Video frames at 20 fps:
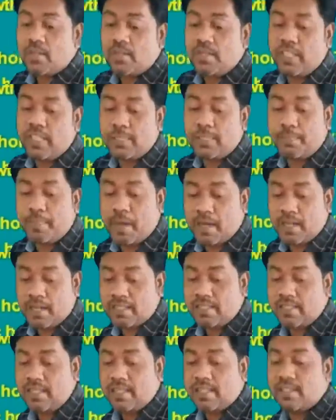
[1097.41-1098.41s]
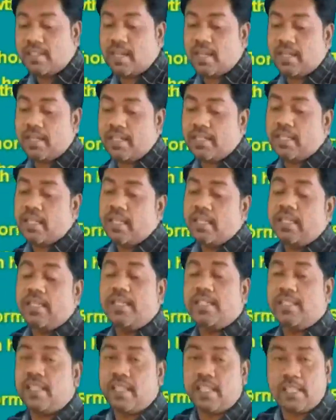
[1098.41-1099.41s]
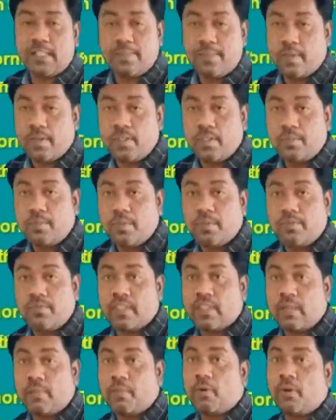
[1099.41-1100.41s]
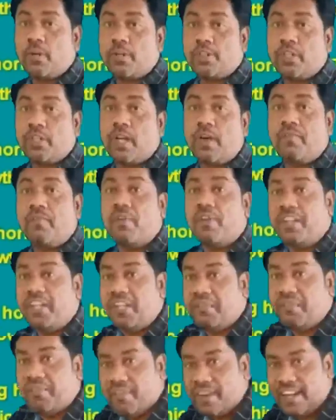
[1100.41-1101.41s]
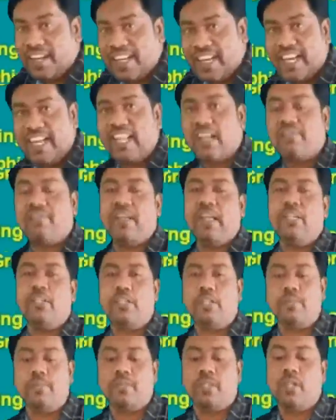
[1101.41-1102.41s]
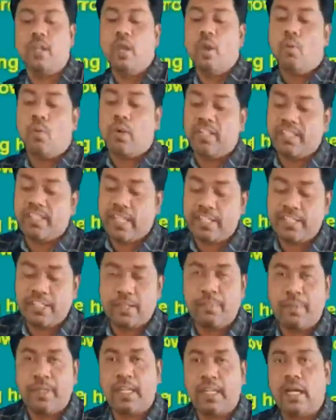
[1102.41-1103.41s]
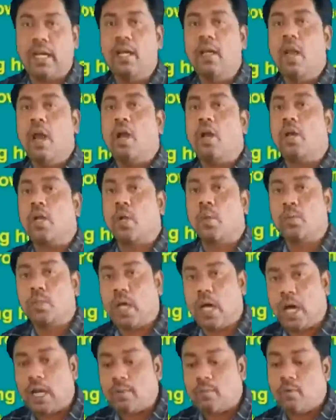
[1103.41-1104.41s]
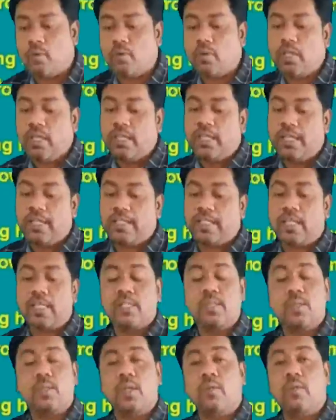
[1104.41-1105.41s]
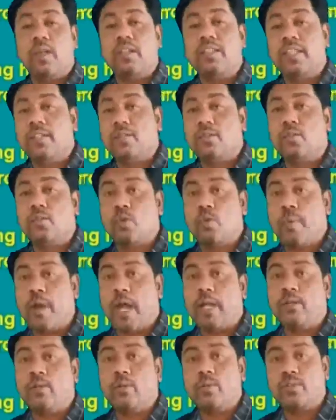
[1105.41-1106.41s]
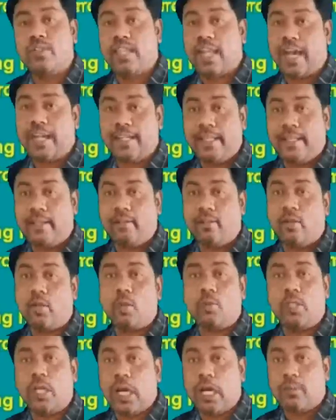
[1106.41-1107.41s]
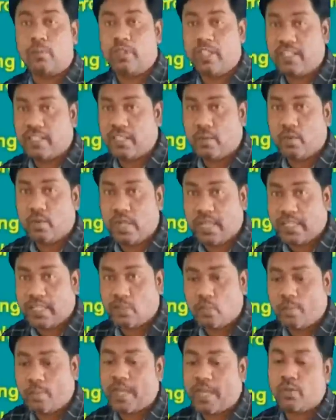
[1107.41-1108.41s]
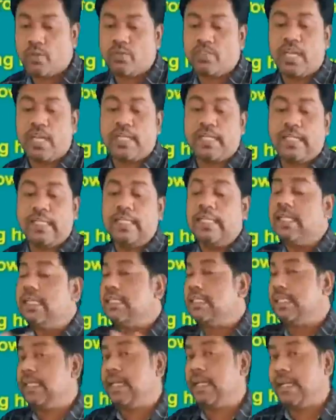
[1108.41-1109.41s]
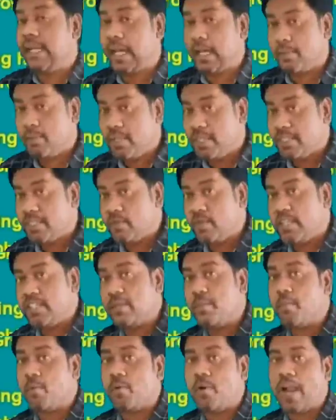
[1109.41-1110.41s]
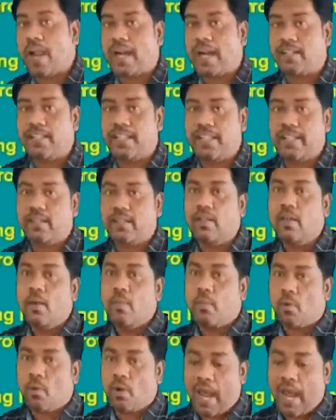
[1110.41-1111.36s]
So this pars distalis, it is responsible for the production of different kind of enzymes. What is the enzyme beta? Growth hormone. It is also known as a somatostatin. Growth hormone is known as a somatostatin. Second hormone is known as a prolactin.